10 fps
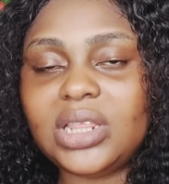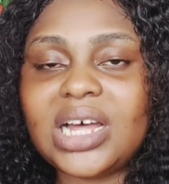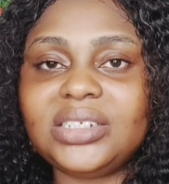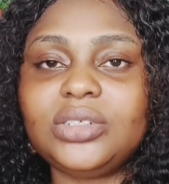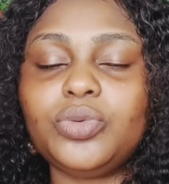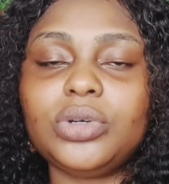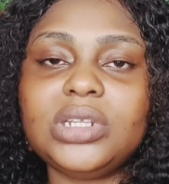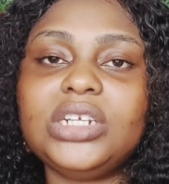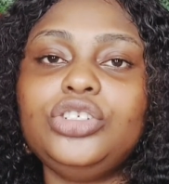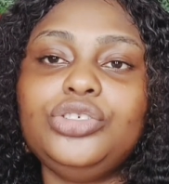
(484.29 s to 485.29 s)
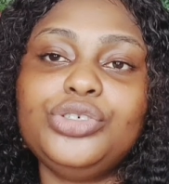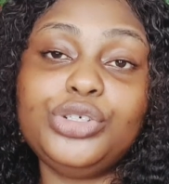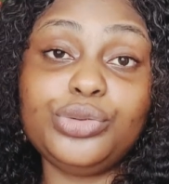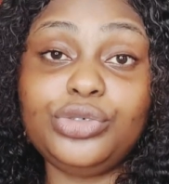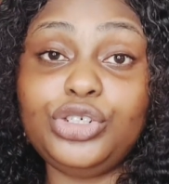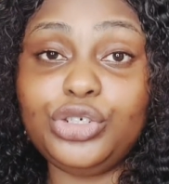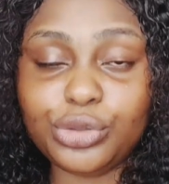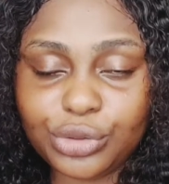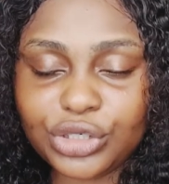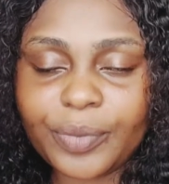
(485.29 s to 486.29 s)
That's the one that you should
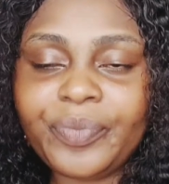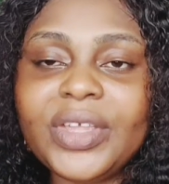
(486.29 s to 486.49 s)
use.